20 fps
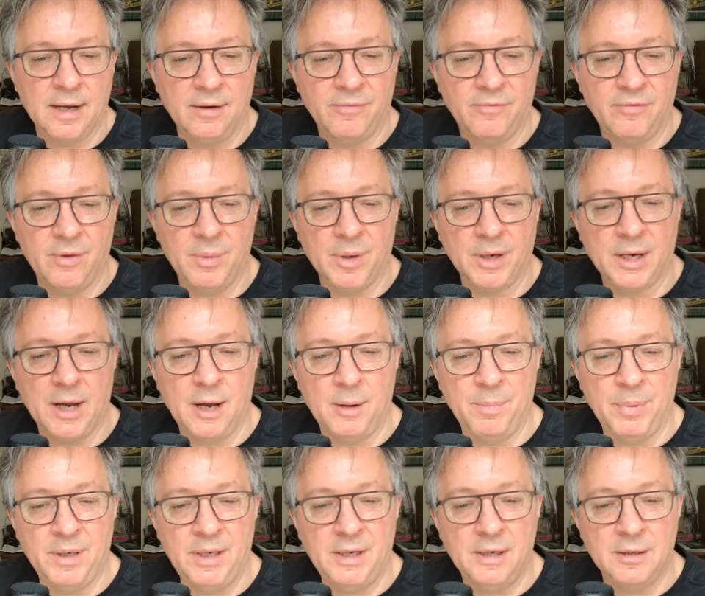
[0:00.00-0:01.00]
from a
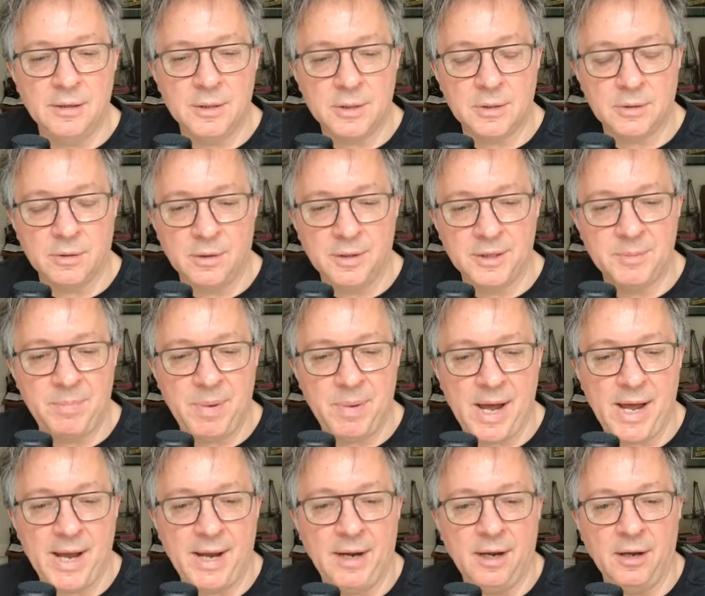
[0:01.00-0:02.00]
company controlled
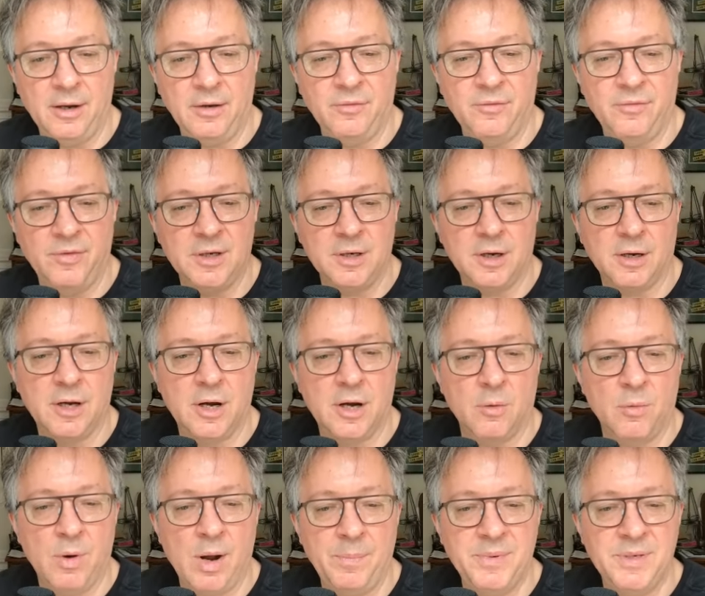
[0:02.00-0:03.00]
by a
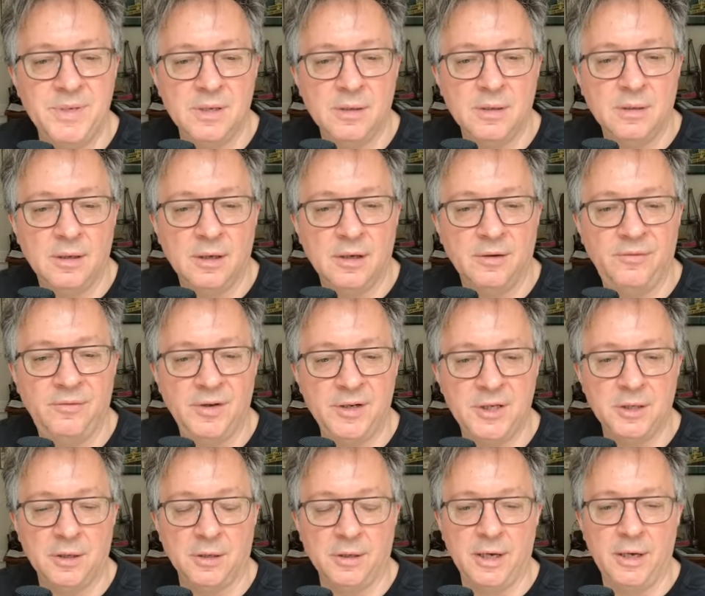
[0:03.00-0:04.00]
corrupt
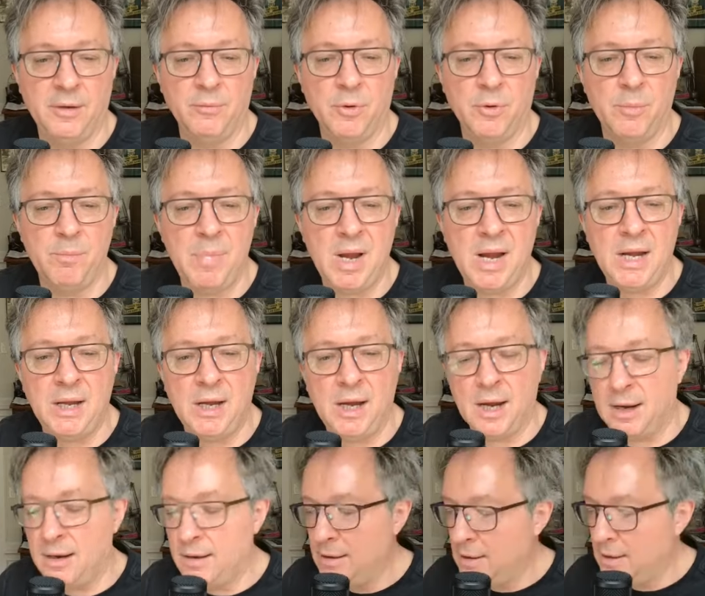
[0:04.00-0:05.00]
official in
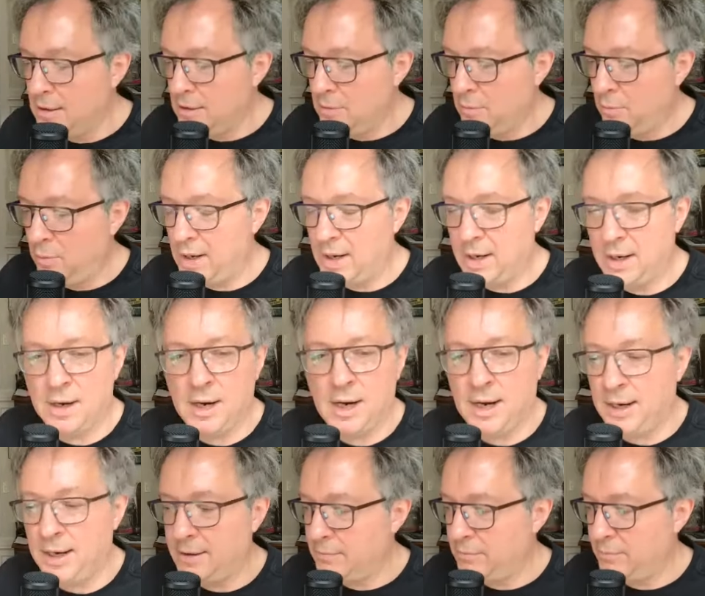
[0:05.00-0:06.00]
Romania, where
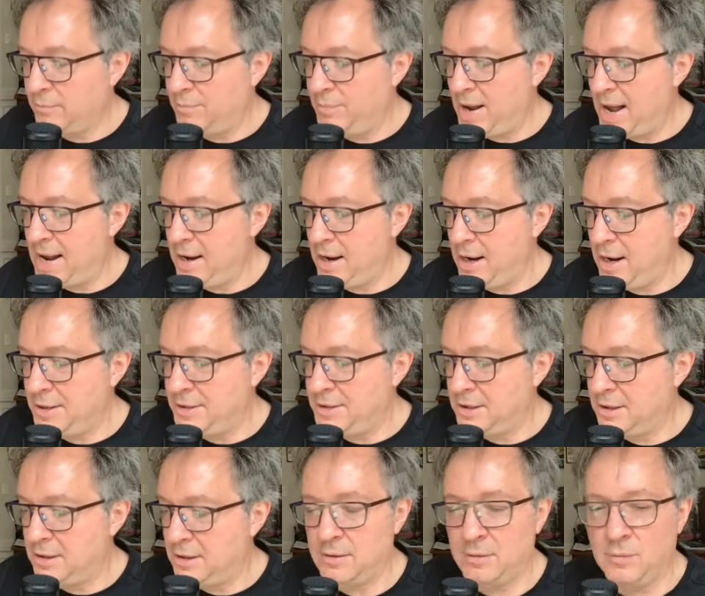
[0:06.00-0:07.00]

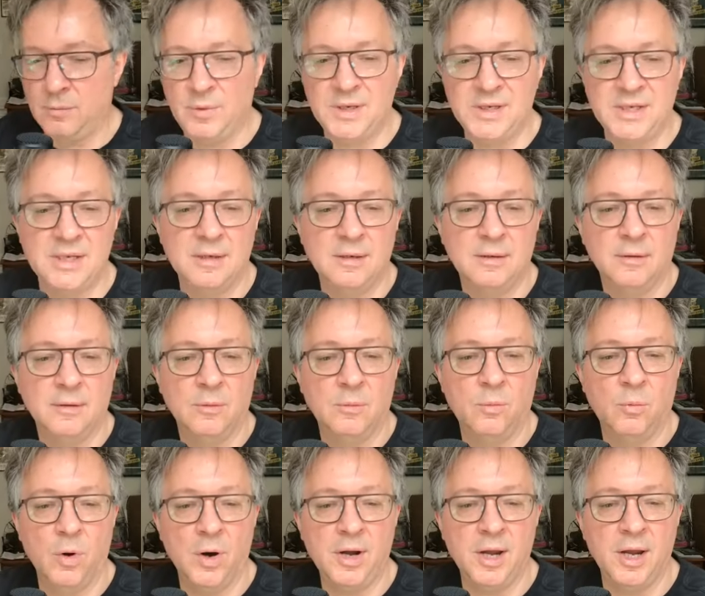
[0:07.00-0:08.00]
Hunter was
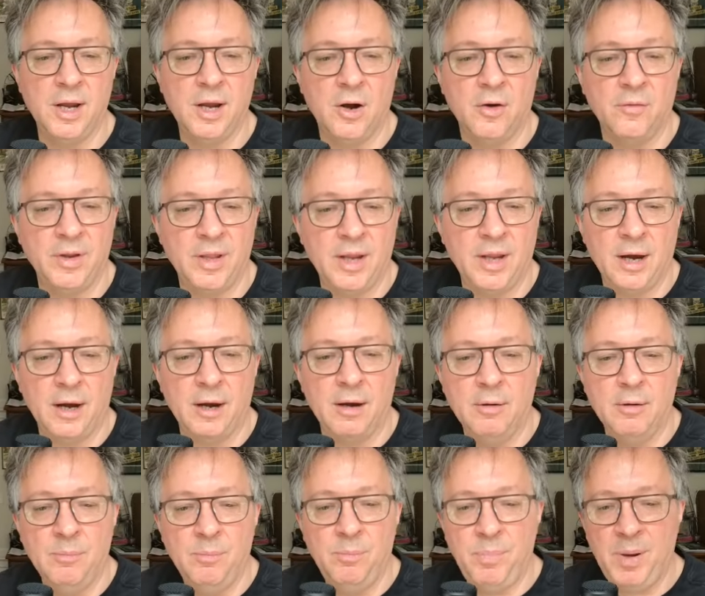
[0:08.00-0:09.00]
working over
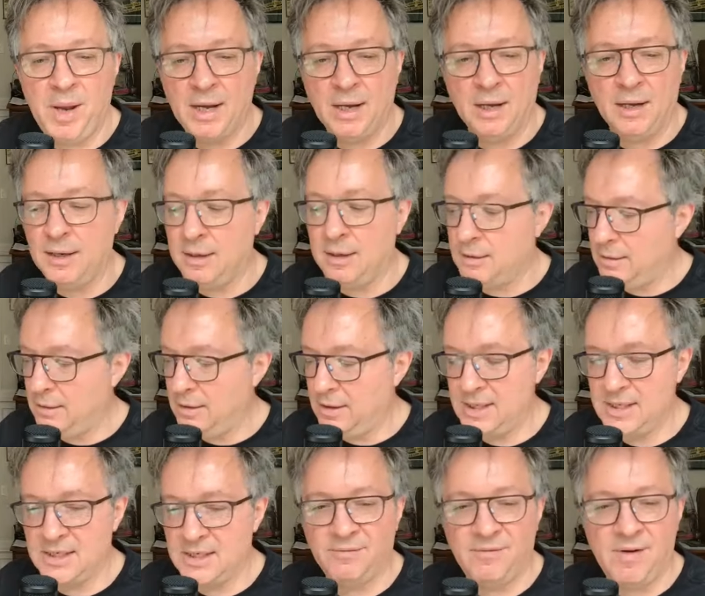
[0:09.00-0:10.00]
there, peddling
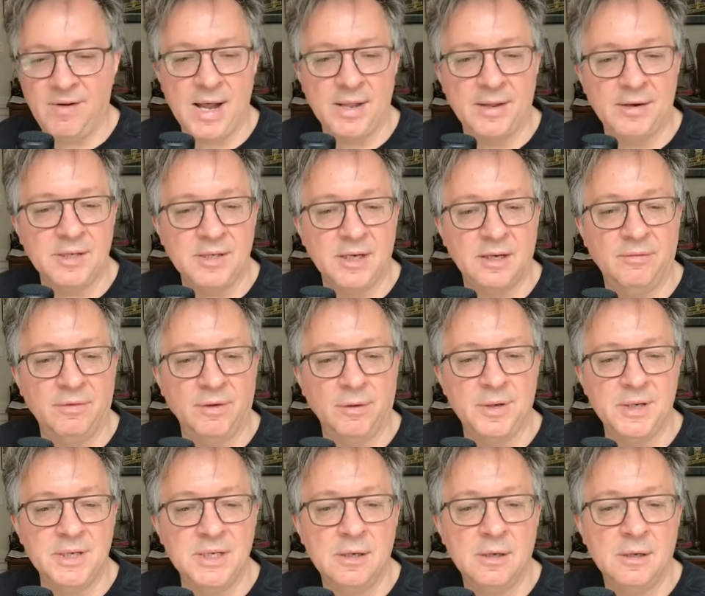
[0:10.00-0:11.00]
his father's
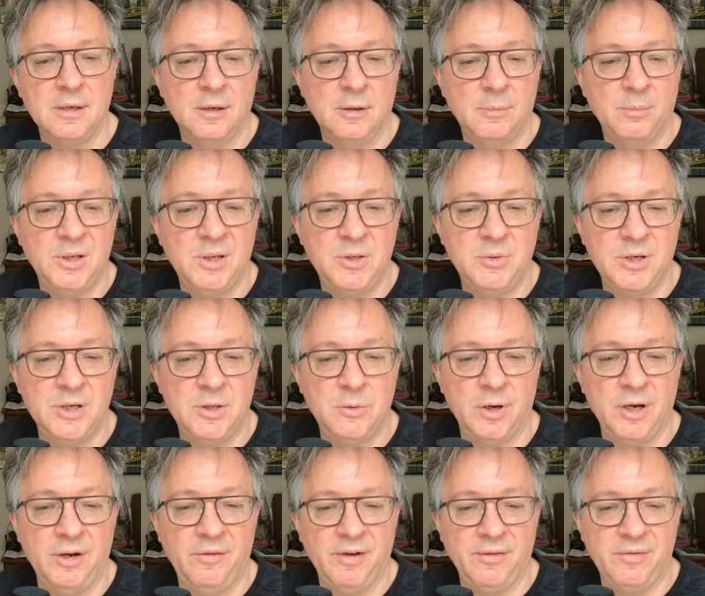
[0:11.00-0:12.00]
influence between
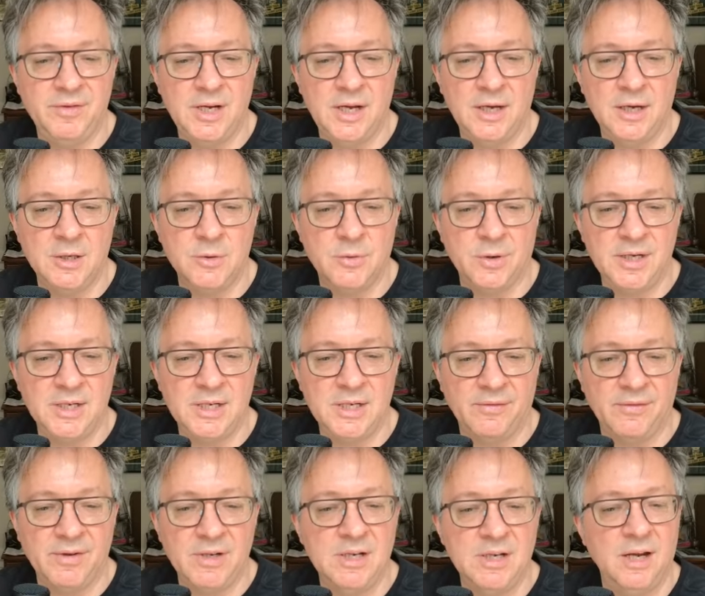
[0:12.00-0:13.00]
2015 and
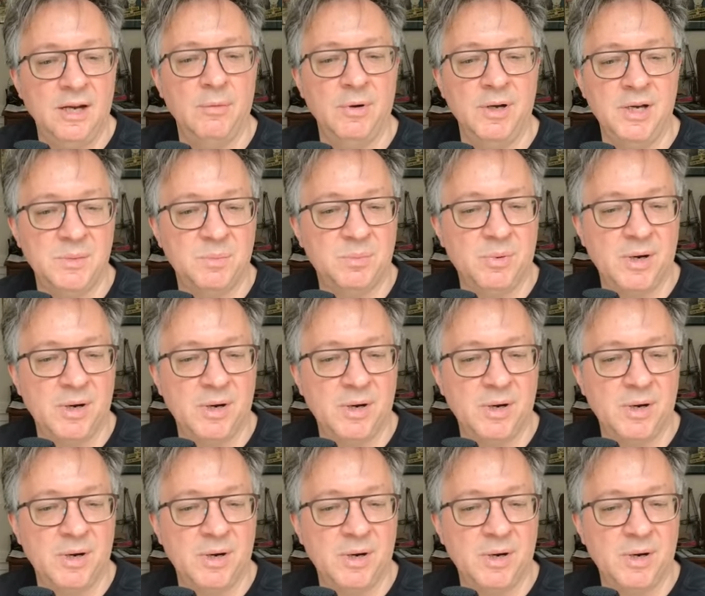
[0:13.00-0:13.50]
2017, when